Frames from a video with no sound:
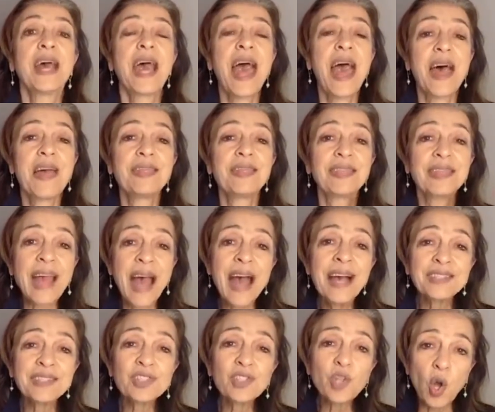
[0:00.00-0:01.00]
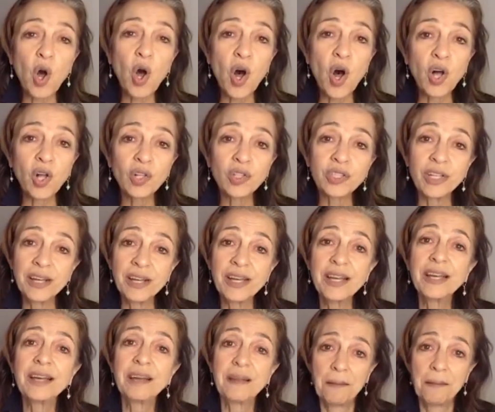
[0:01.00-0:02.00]
And that's called
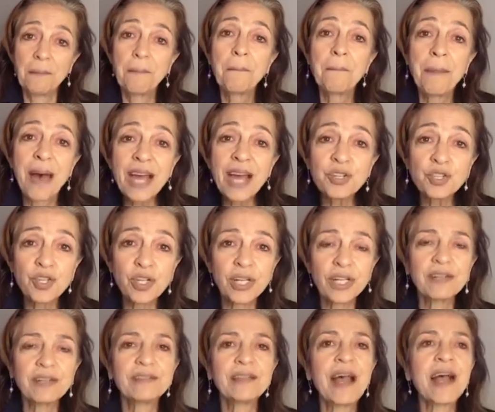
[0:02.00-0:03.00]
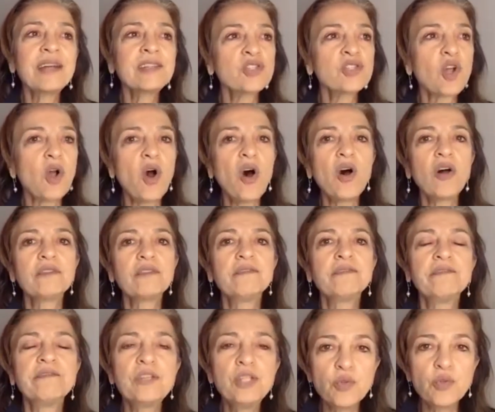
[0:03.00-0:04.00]
matching. That's called
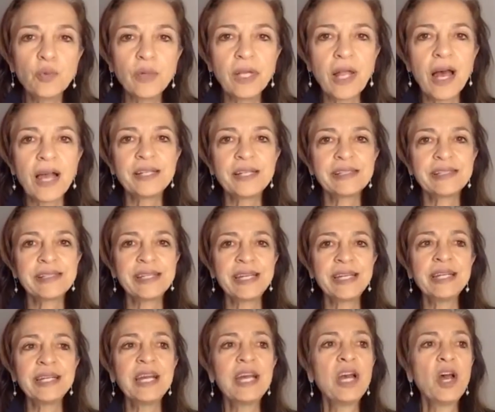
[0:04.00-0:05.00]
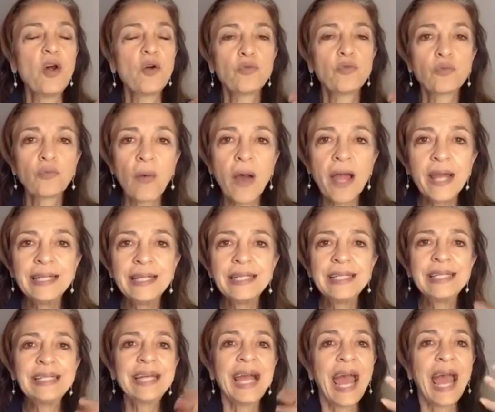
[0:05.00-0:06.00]
visualizing,
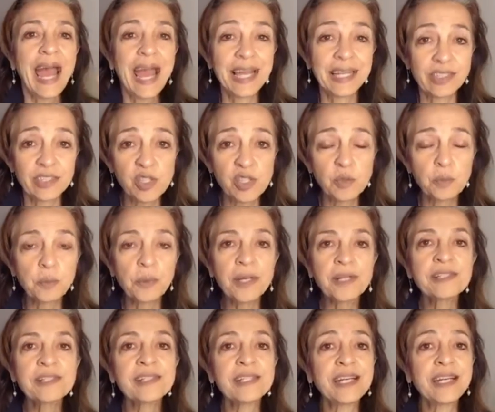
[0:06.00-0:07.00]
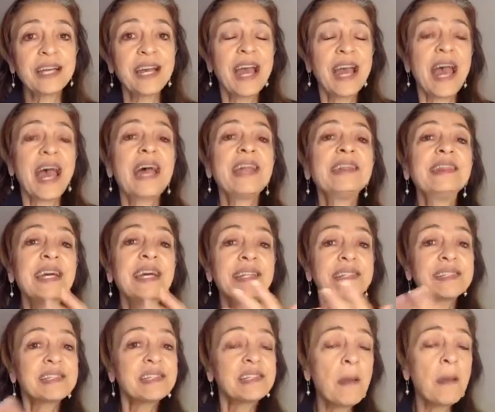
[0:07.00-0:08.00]
writing, expressing, and then
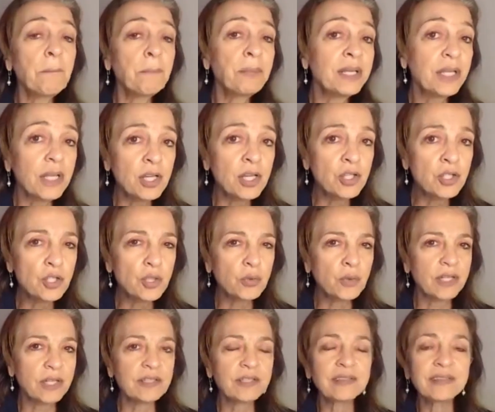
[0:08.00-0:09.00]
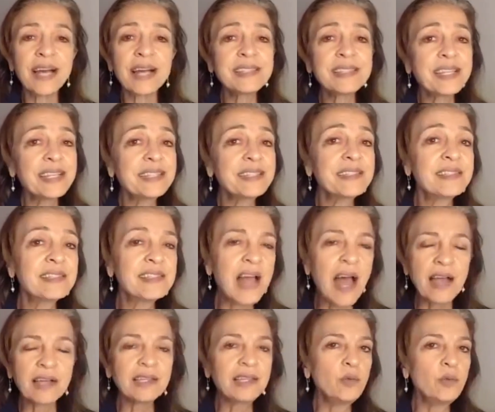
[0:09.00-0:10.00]
stepping into it. That's
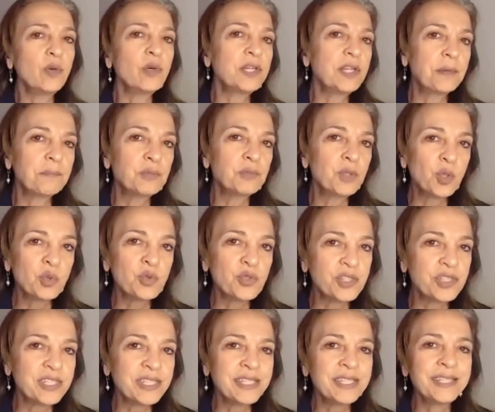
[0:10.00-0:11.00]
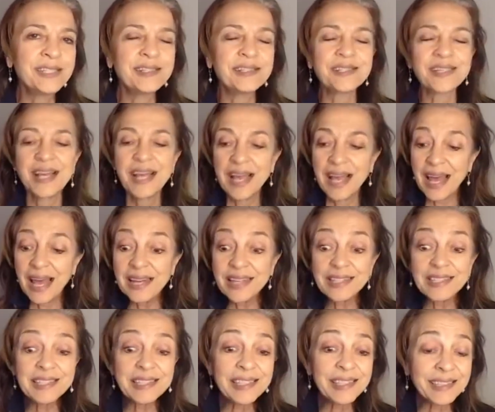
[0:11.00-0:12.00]
exactly what hypnosis is. And
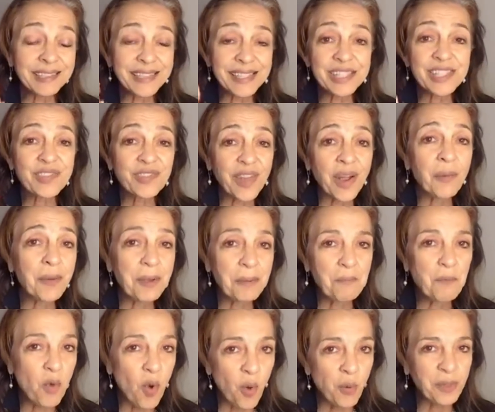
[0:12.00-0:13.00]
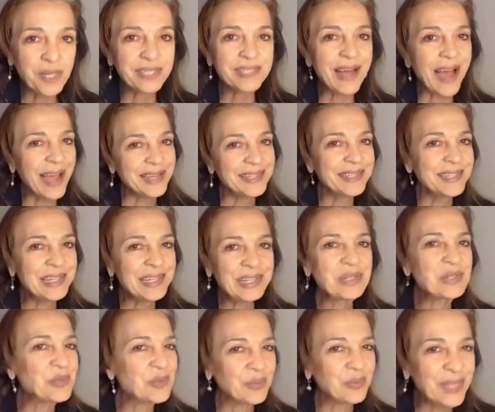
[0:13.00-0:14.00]
until this very moment, I
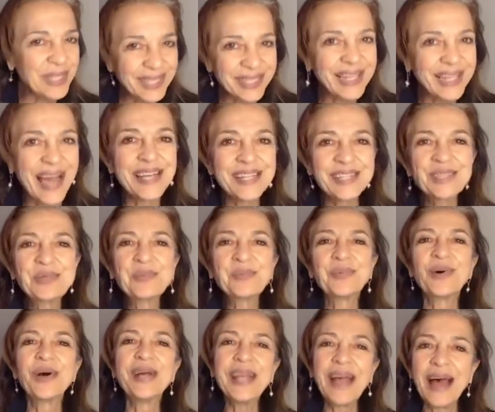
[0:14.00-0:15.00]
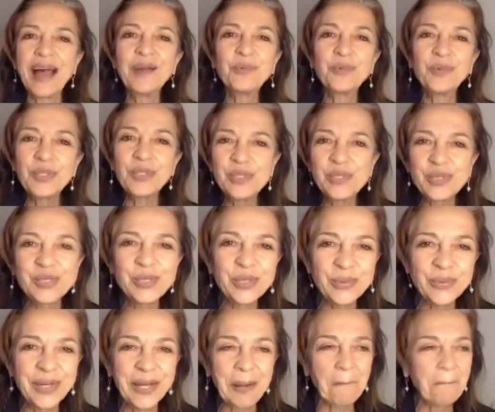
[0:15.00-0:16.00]
didn't realize what I was
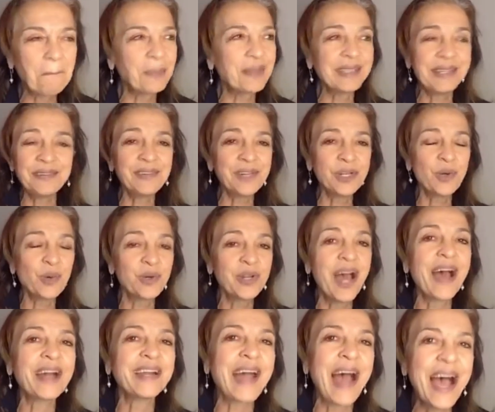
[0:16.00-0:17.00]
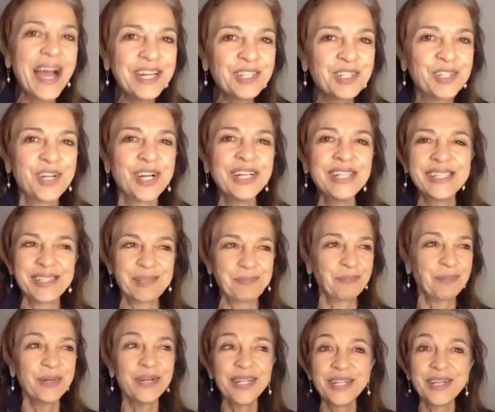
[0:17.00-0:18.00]
doing. Believe it or not, I just
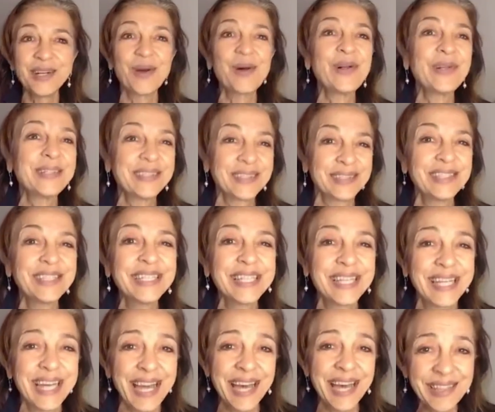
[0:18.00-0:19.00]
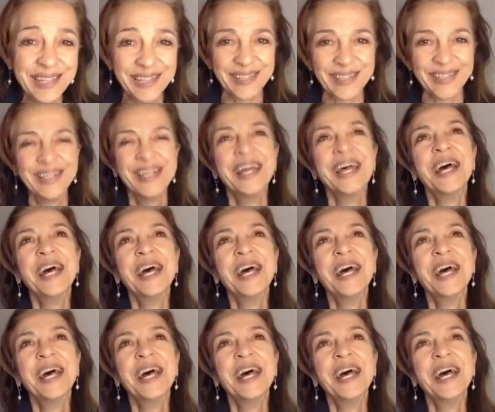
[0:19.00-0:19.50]
put it all together.